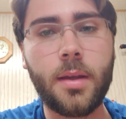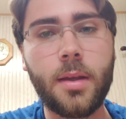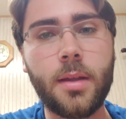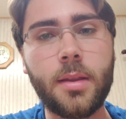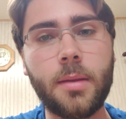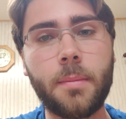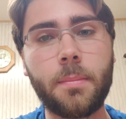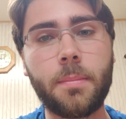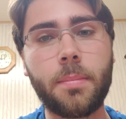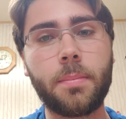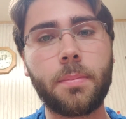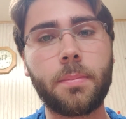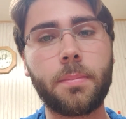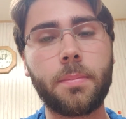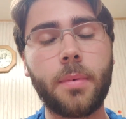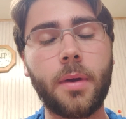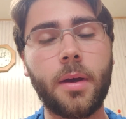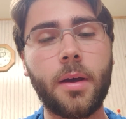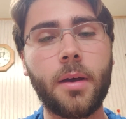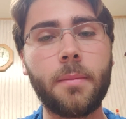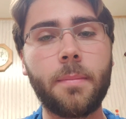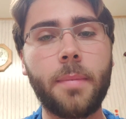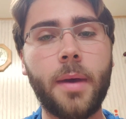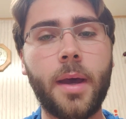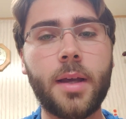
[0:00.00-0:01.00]
in the
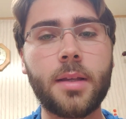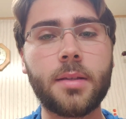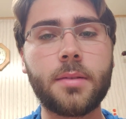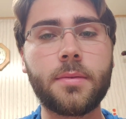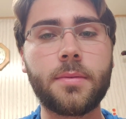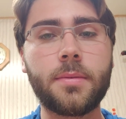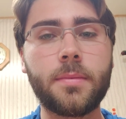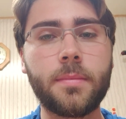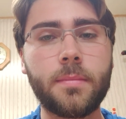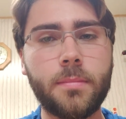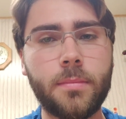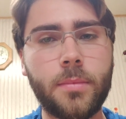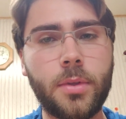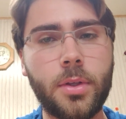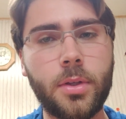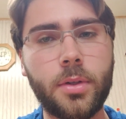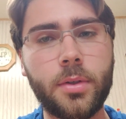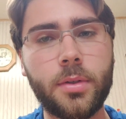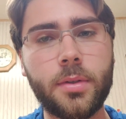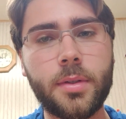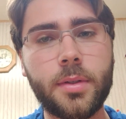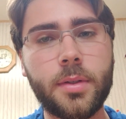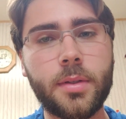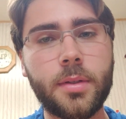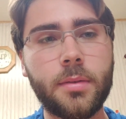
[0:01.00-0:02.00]
past
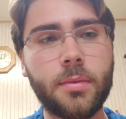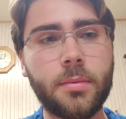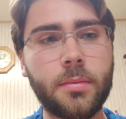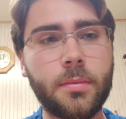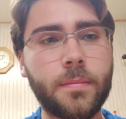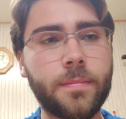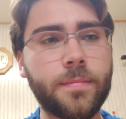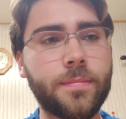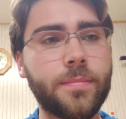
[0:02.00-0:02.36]
years.